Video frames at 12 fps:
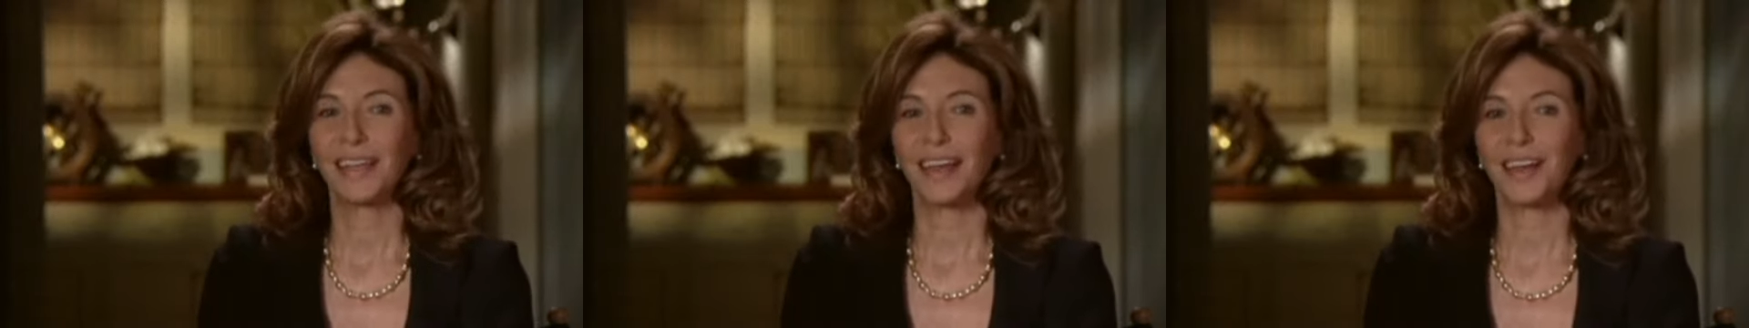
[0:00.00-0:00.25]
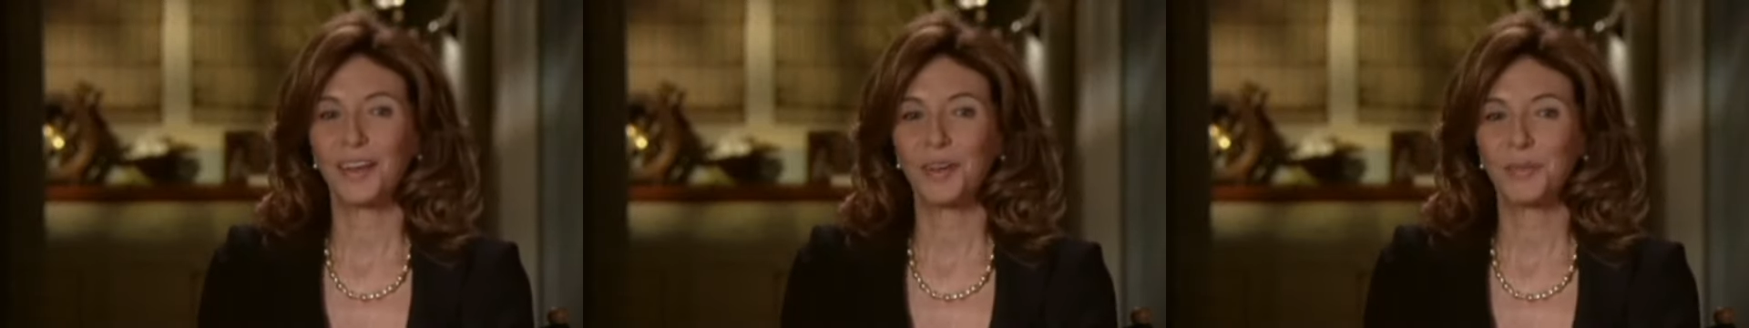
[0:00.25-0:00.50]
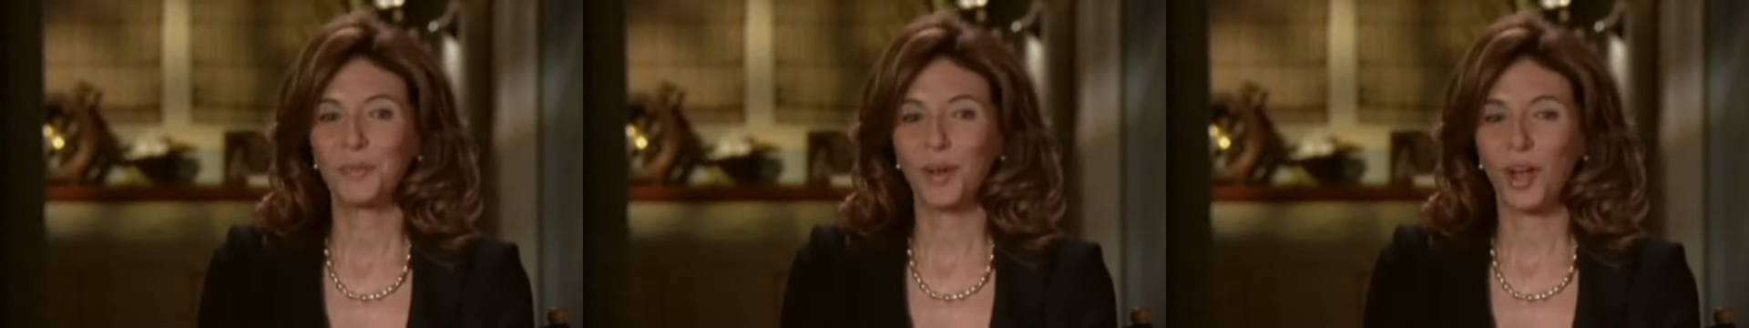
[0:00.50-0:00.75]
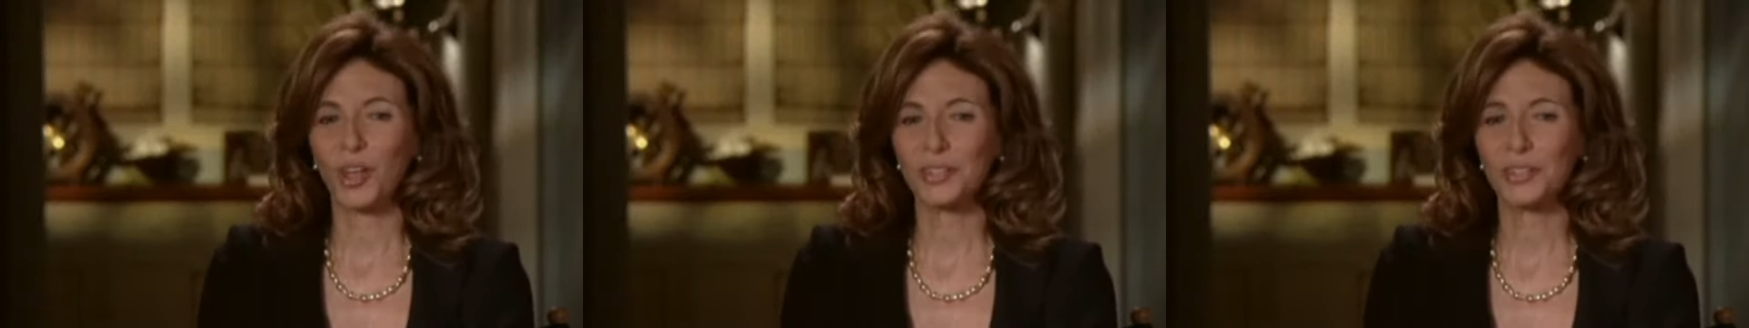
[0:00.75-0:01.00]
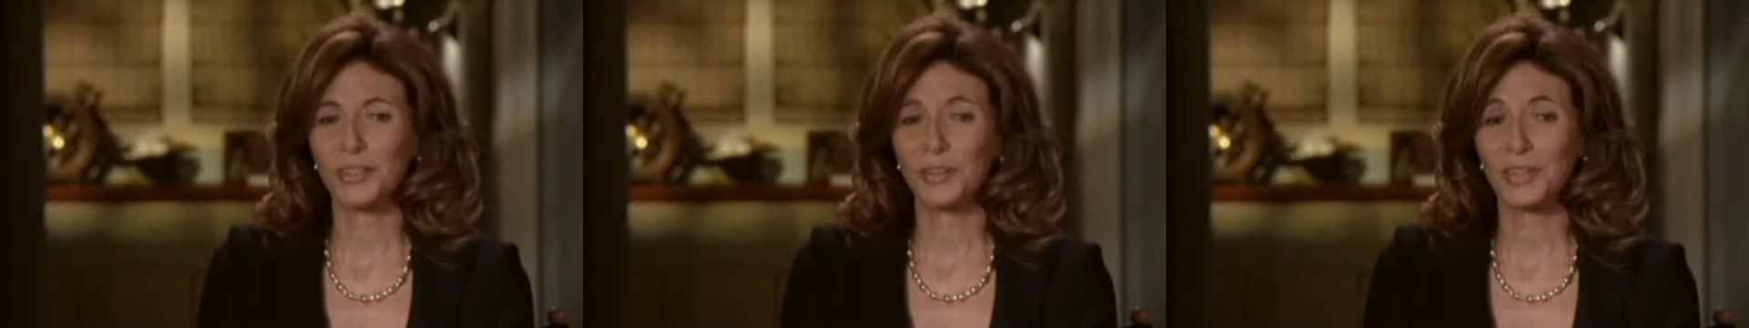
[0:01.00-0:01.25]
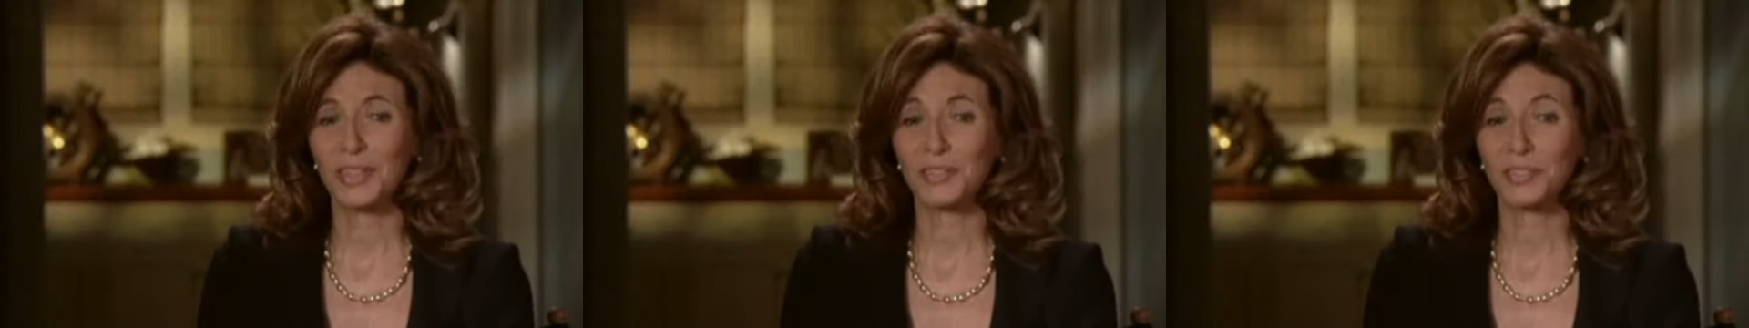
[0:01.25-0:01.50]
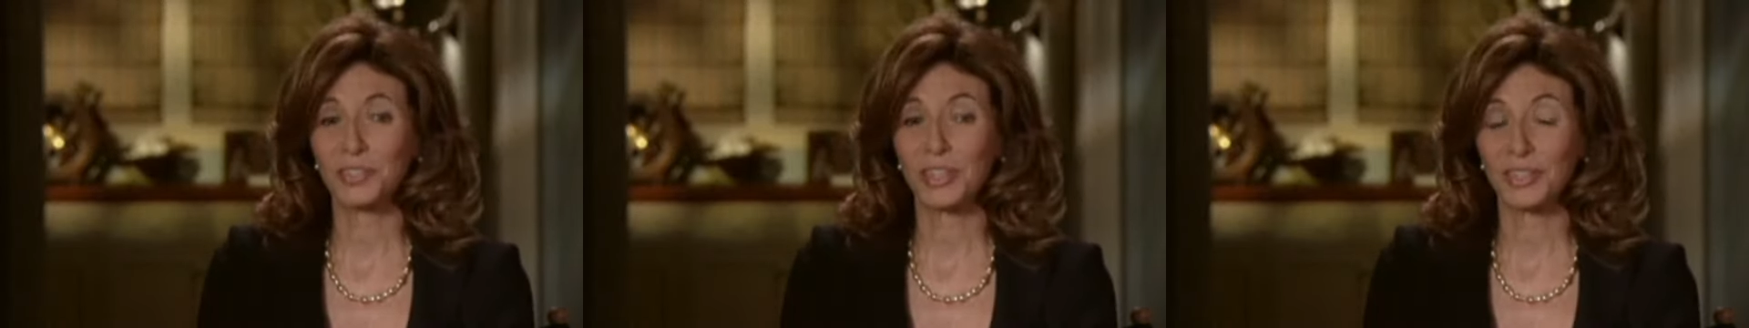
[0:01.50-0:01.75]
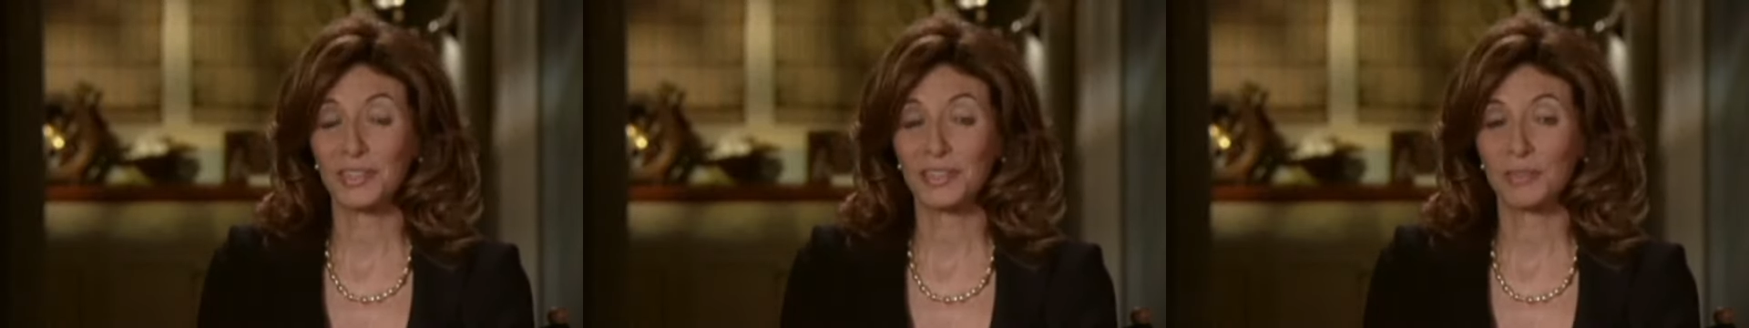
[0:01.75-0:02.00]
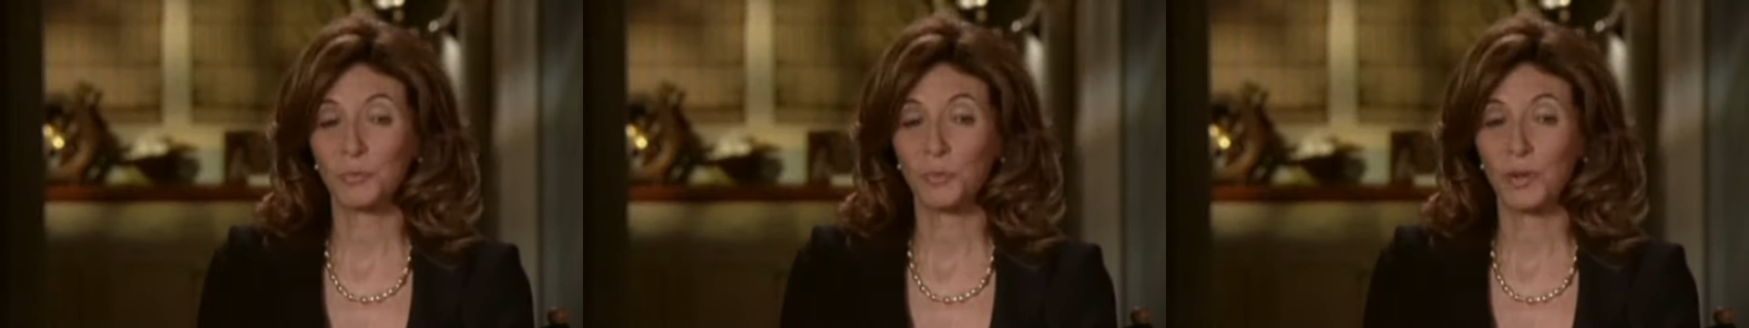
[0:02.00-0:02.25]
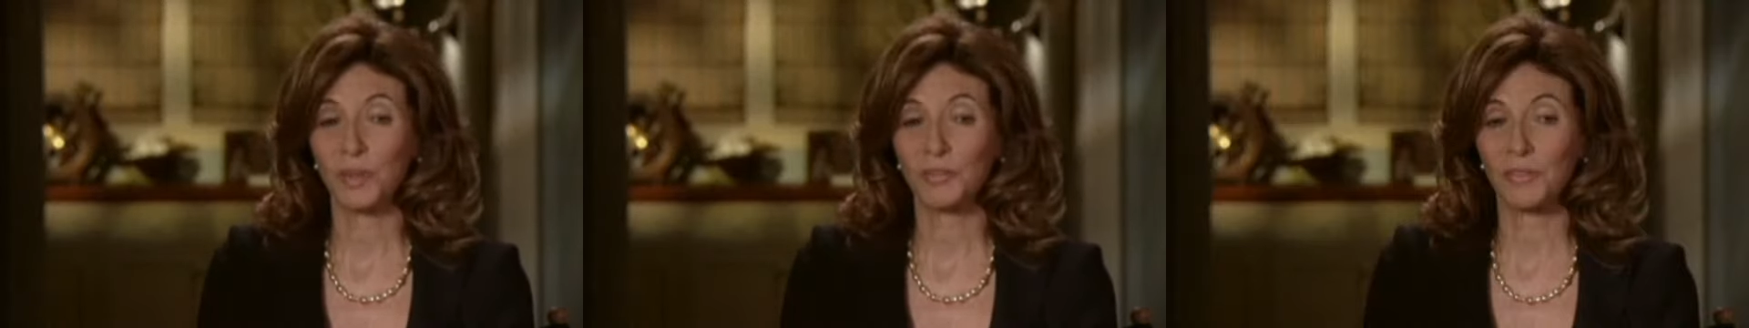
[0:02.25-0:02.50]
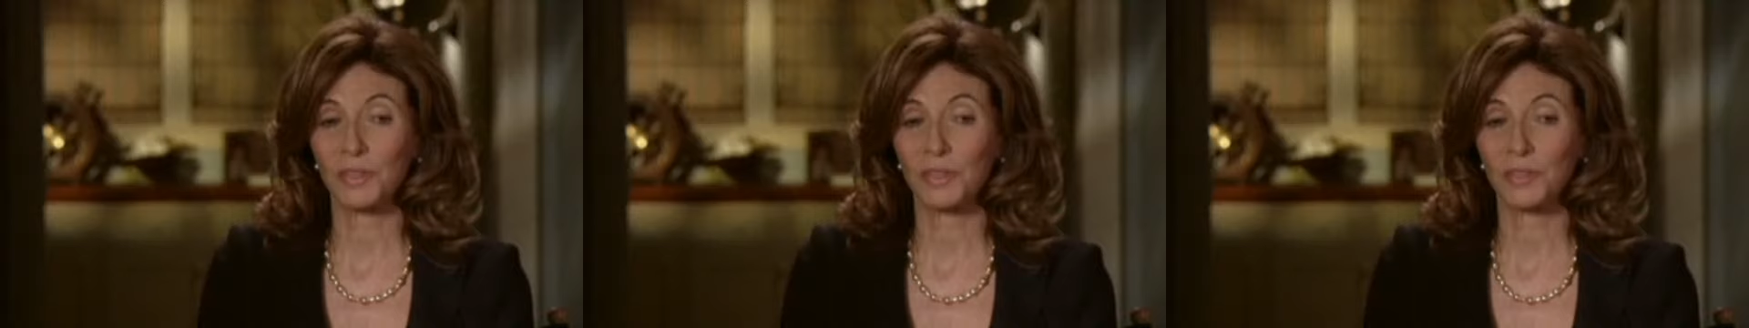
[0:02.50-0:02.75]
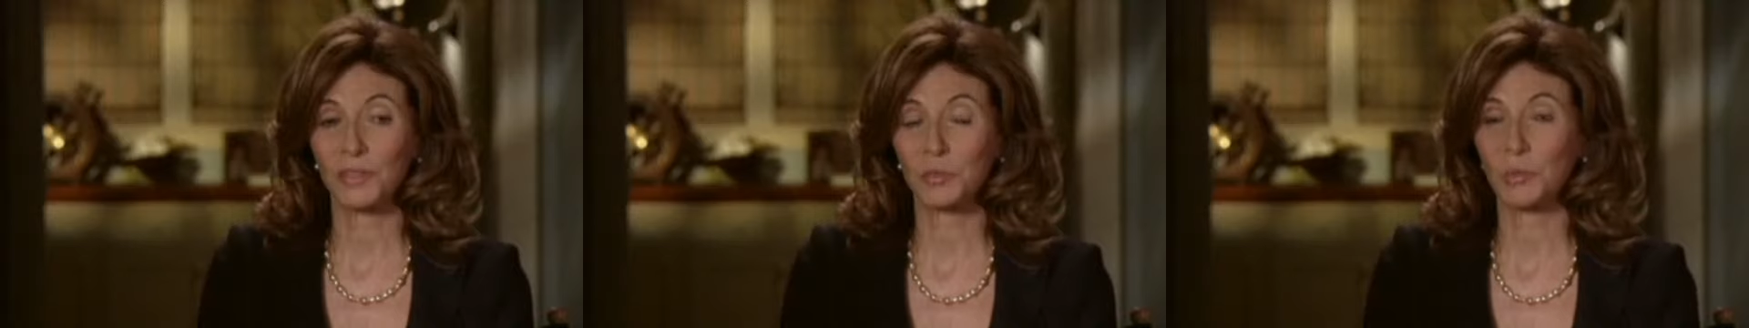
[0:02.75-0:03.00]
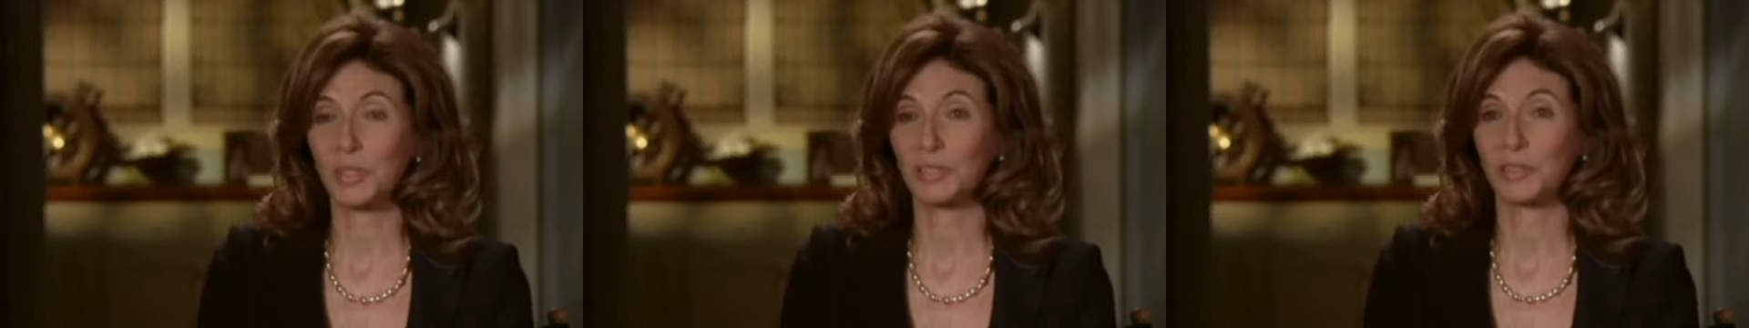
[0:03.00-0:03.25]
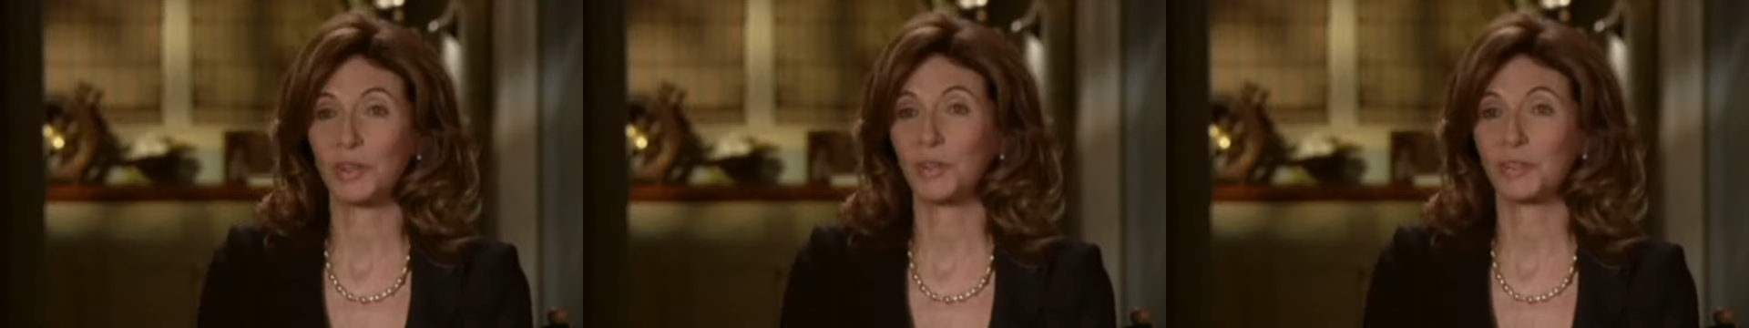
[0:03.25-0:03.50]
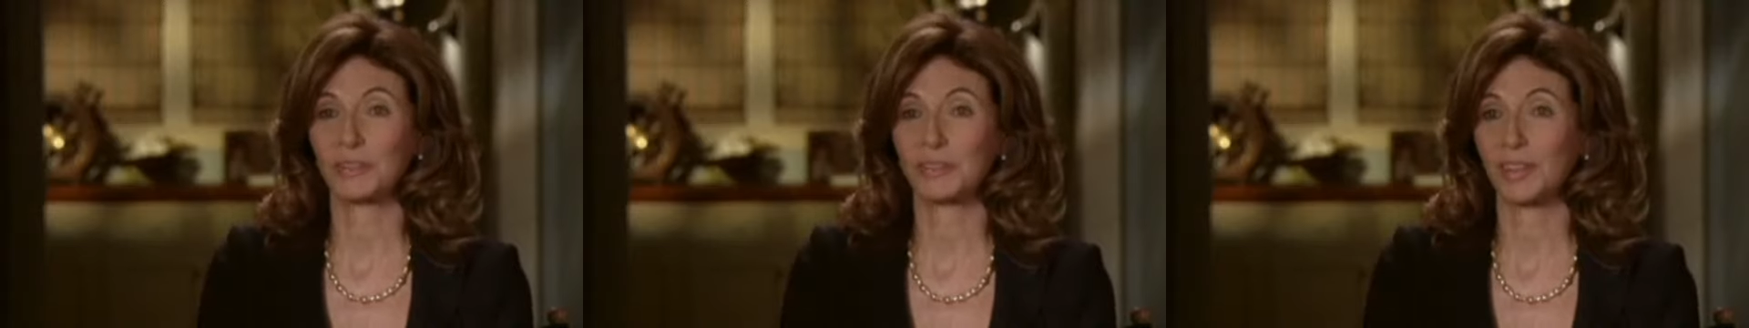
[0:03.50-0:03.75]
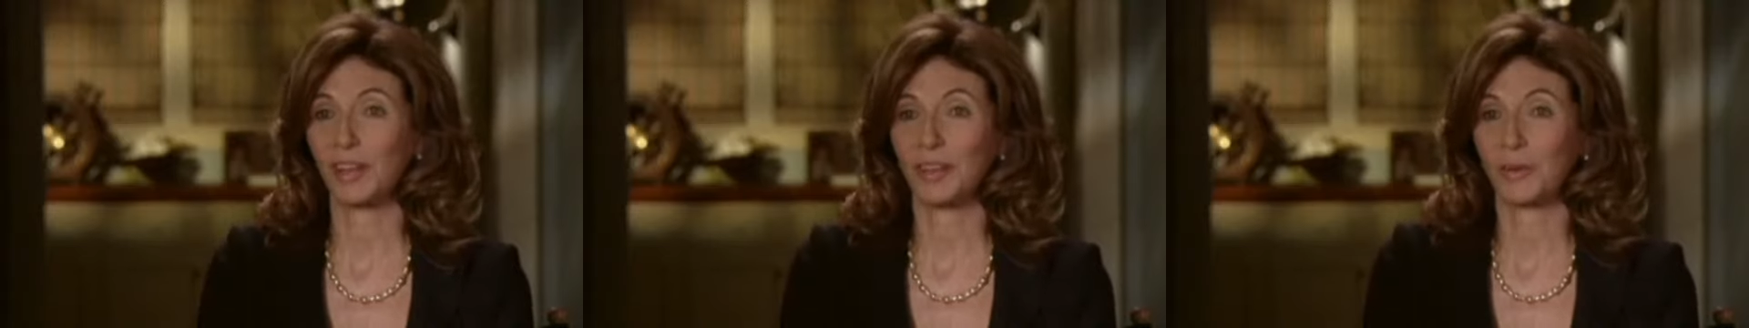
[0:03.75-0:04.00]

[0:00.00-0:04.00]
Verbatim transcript: Um, also, he's just one of the sweet souls